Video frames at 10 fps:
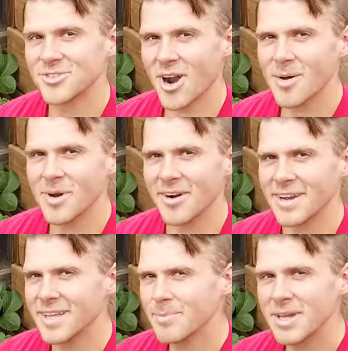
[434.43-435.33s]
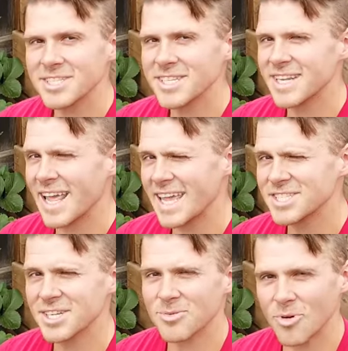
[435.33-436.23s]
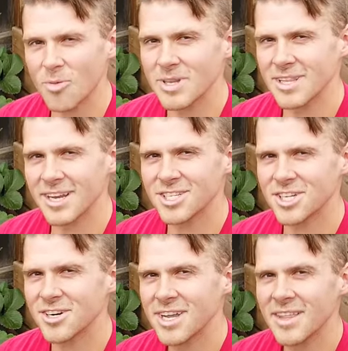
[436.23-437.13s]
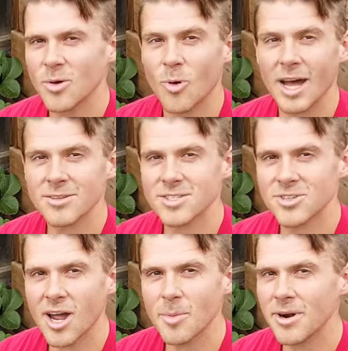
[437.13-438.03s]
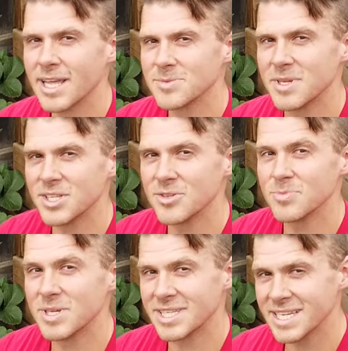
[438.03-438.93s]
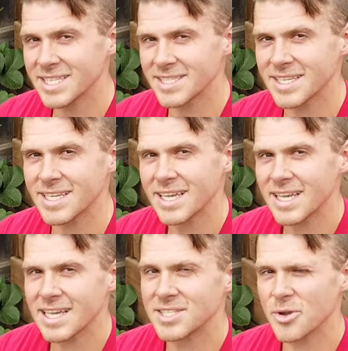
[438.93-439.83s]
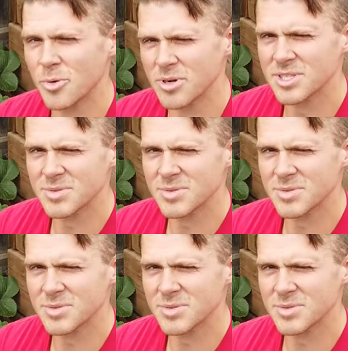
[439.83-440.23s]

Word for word: Strawberry. Mentioned in ancient Roman literature, the wild strawberry has been used medicinally as they were